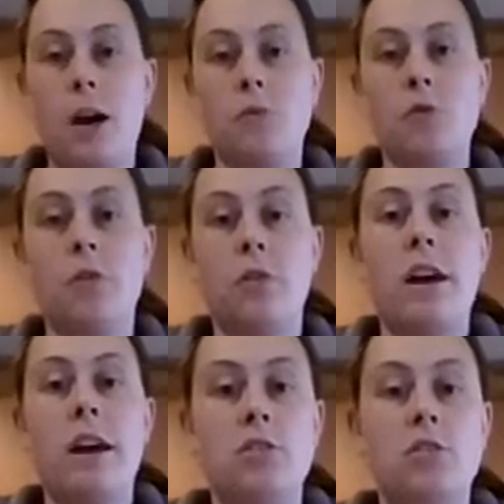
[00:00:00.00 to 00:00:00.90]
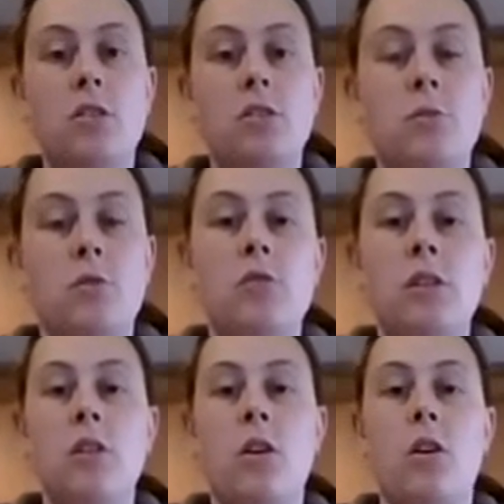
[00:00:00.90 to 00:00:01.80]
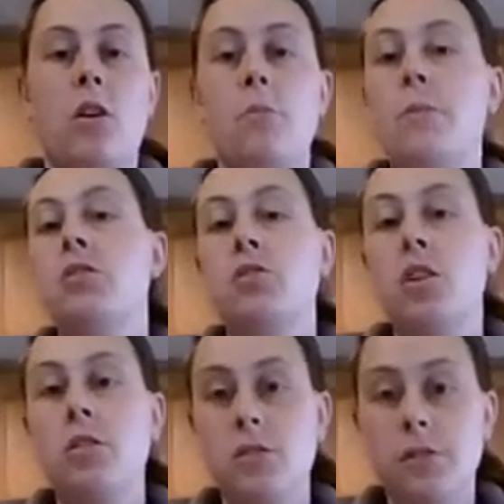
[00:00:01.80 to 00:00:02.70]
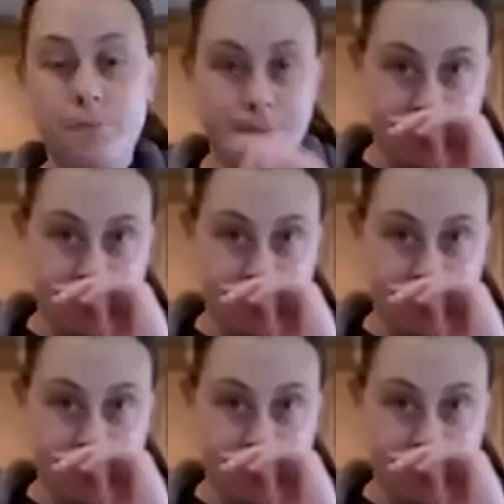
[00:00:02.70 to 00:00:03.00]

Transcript: So the glass jars I'm using are mason jars.